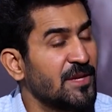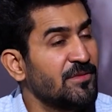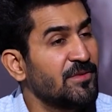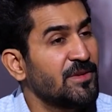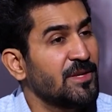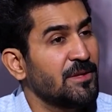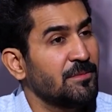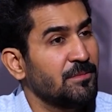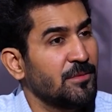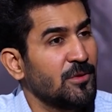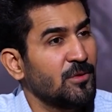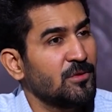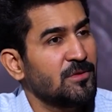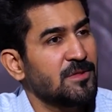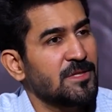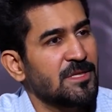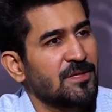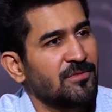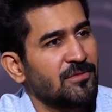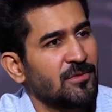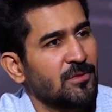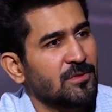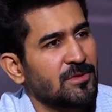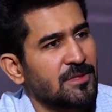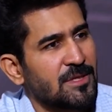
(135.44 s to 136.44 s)
Even
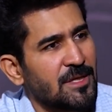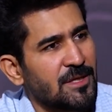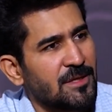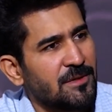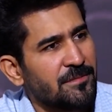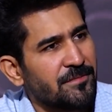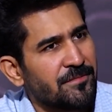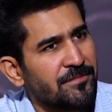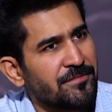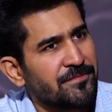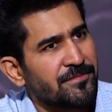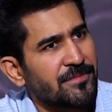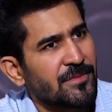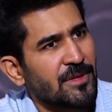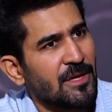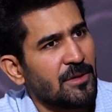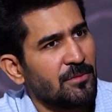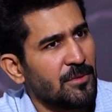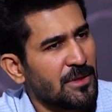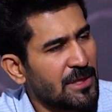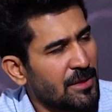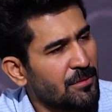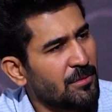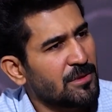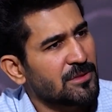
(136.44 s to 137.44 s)
music, if you say,
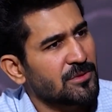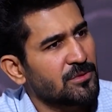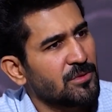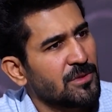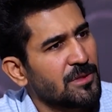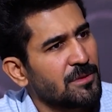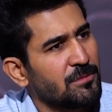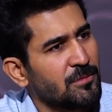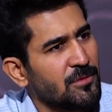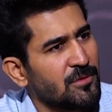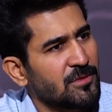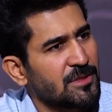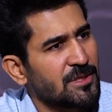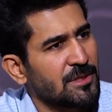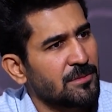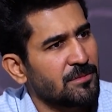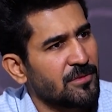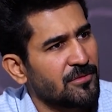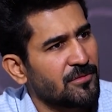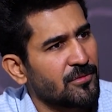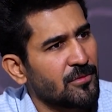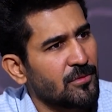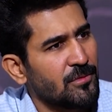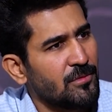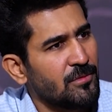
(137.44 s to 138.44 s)
when I was doing music
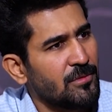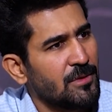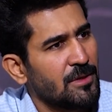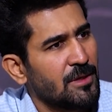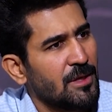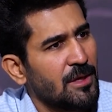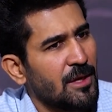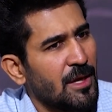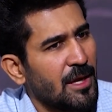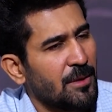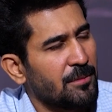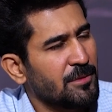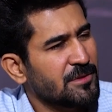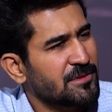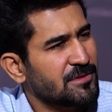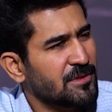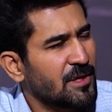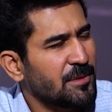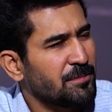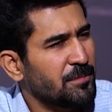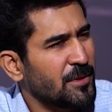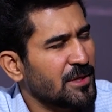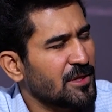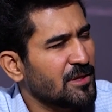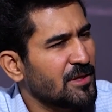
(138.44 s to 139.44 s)
before, I was
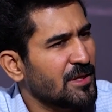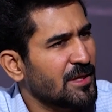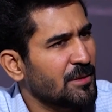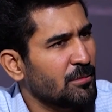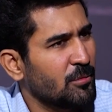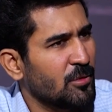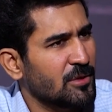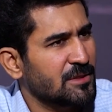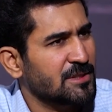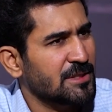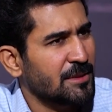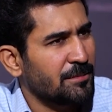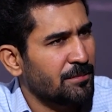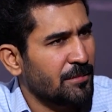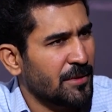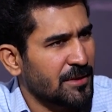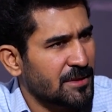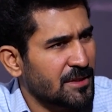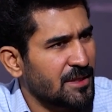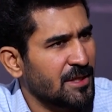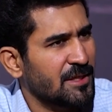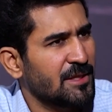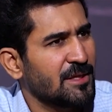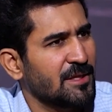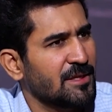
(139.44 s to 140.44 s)
not particular about some
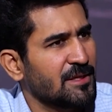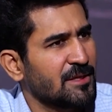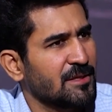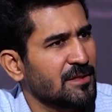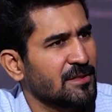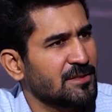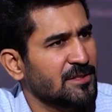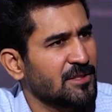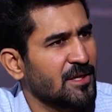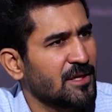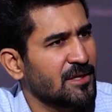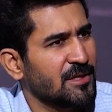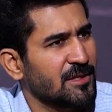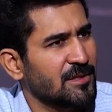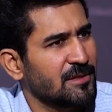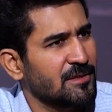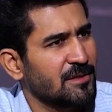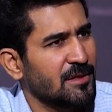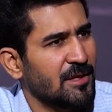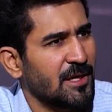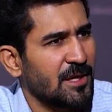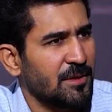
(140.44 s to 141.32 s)
particular genre.